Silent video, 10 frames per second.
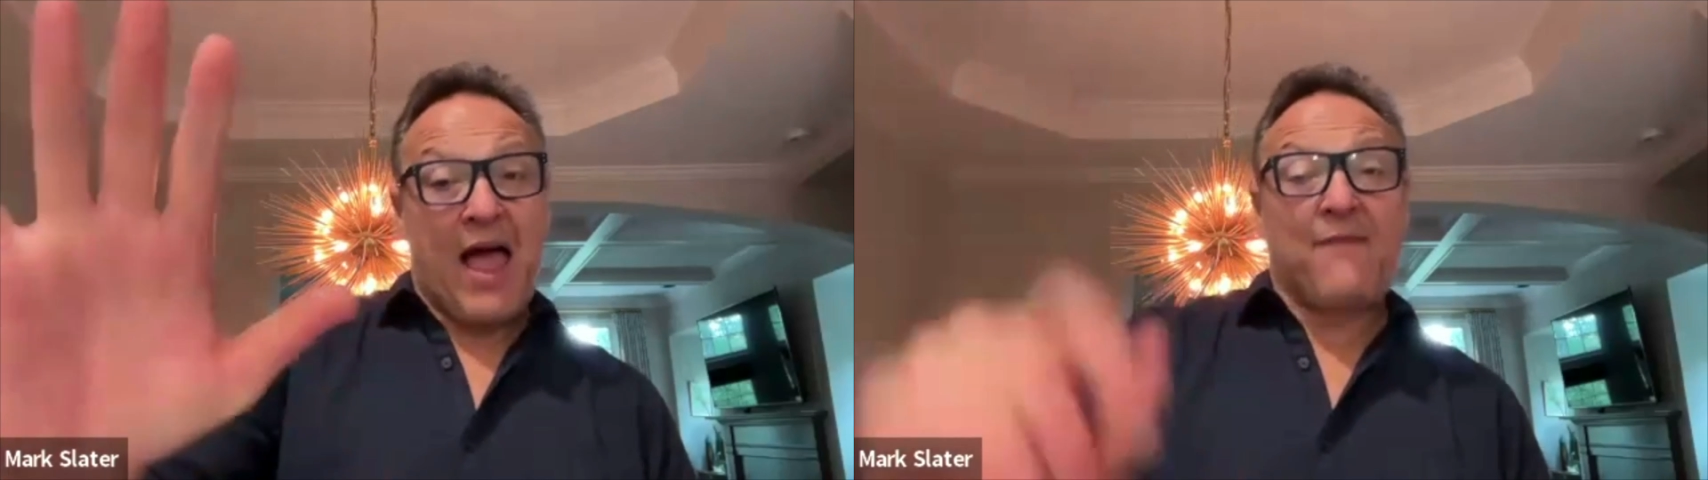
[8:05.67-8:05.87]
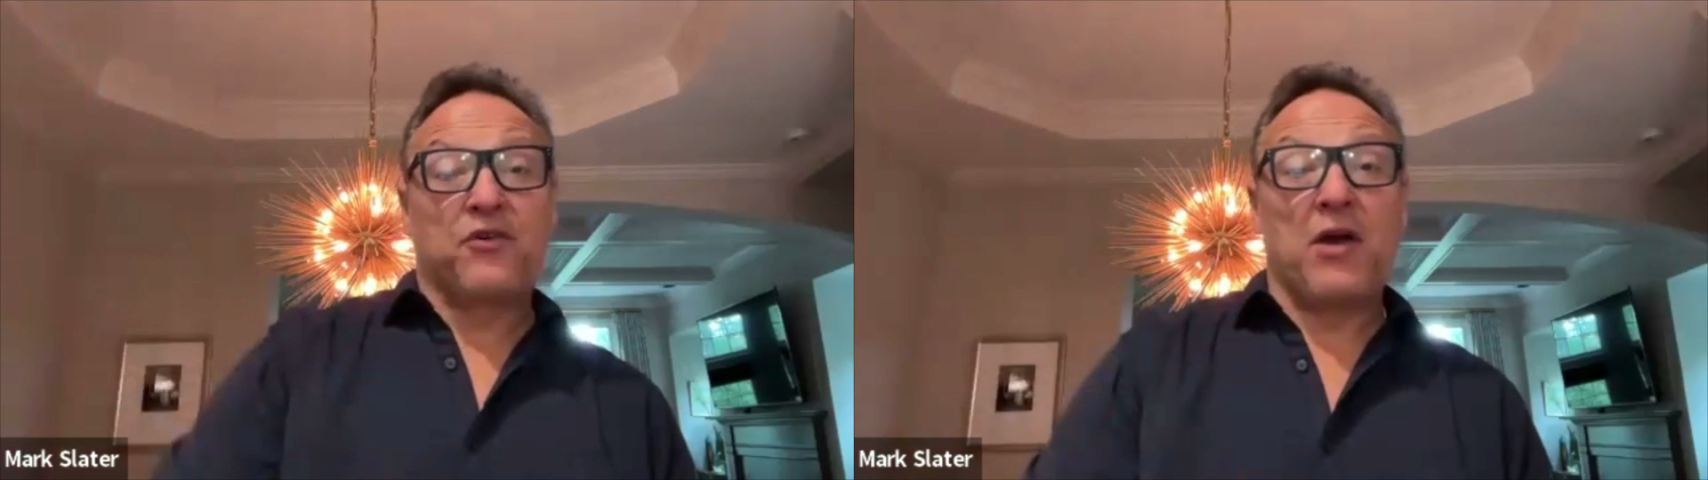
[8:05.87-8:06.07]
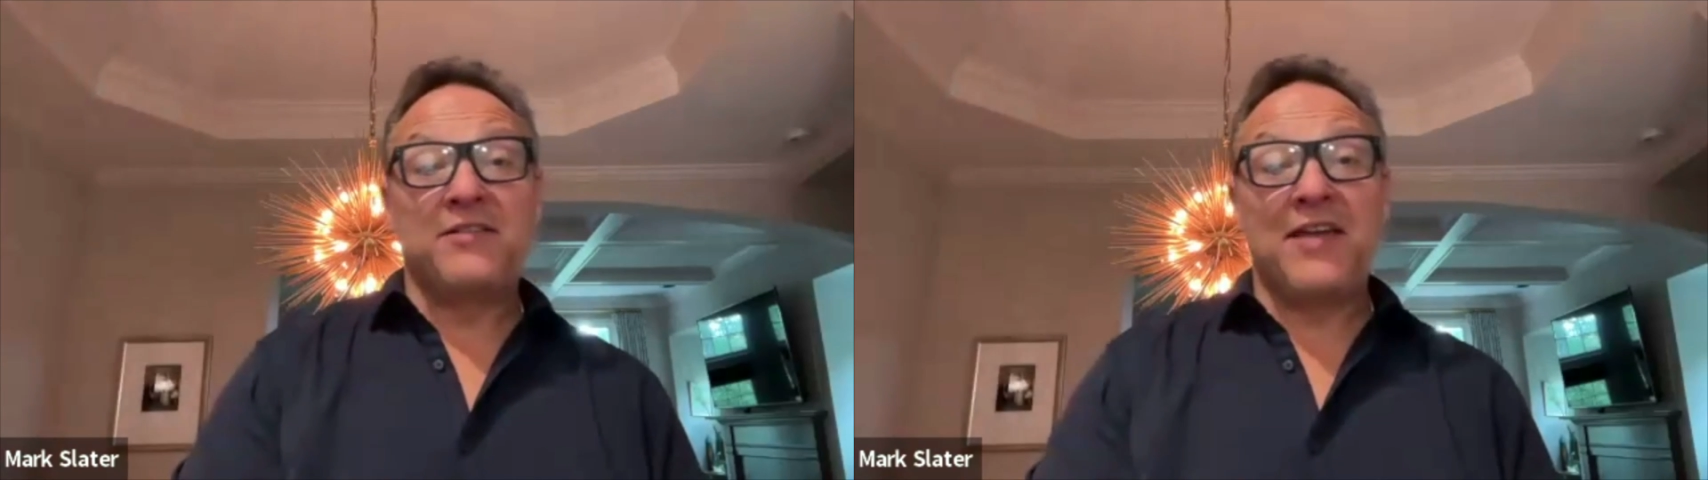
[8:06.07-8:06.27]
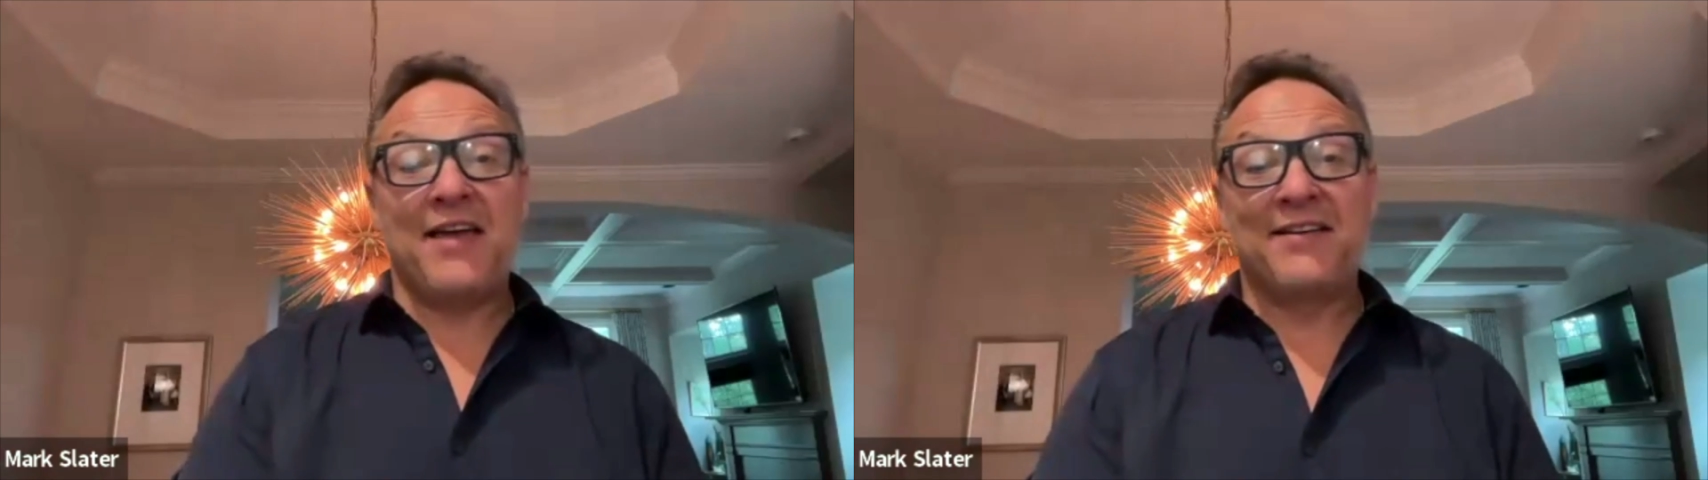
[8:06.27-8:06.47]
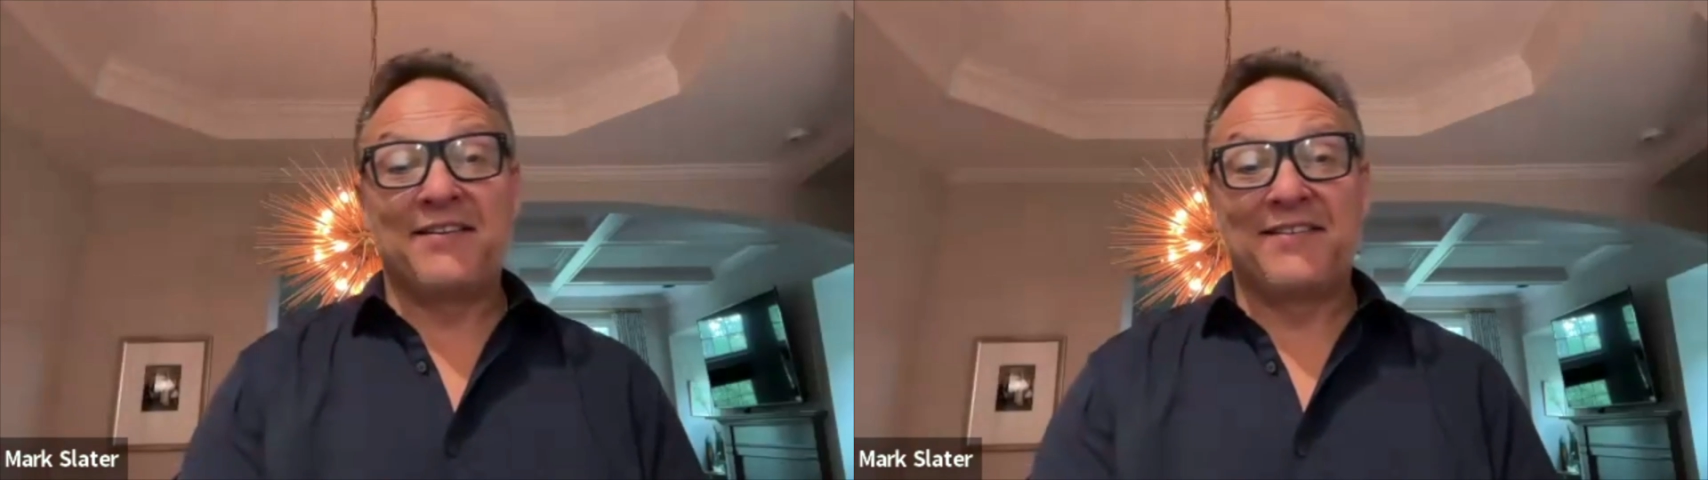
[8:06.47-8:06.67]
Have a great
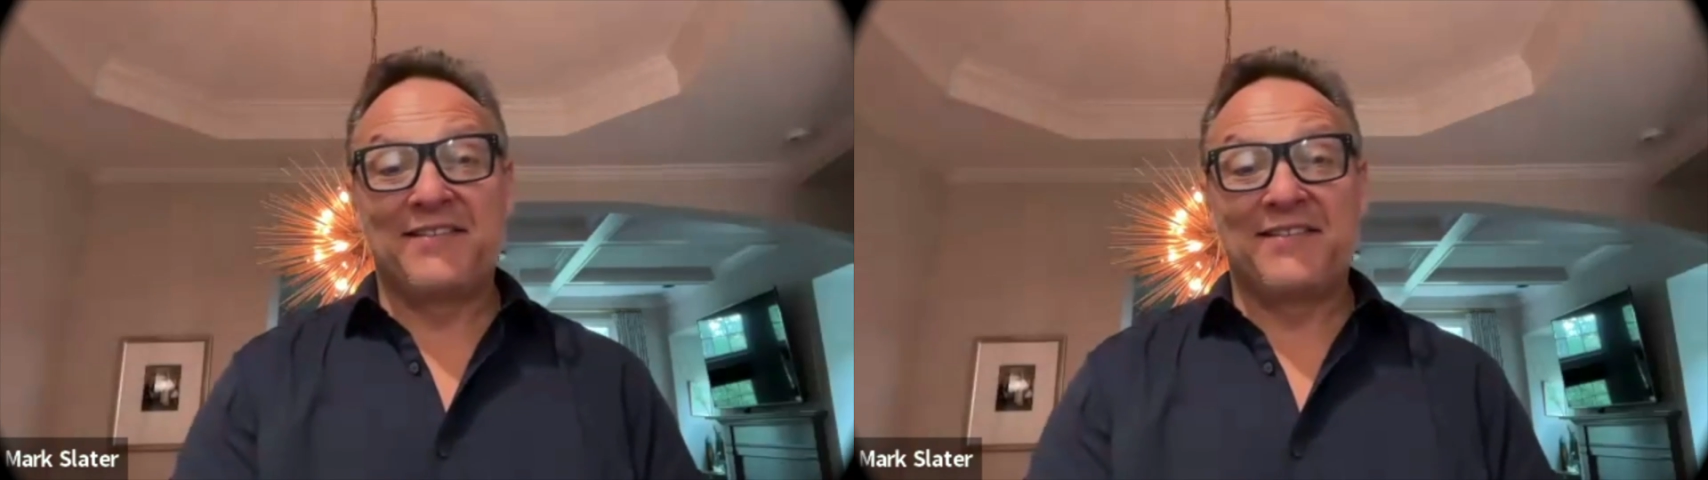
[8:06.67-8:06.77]
day.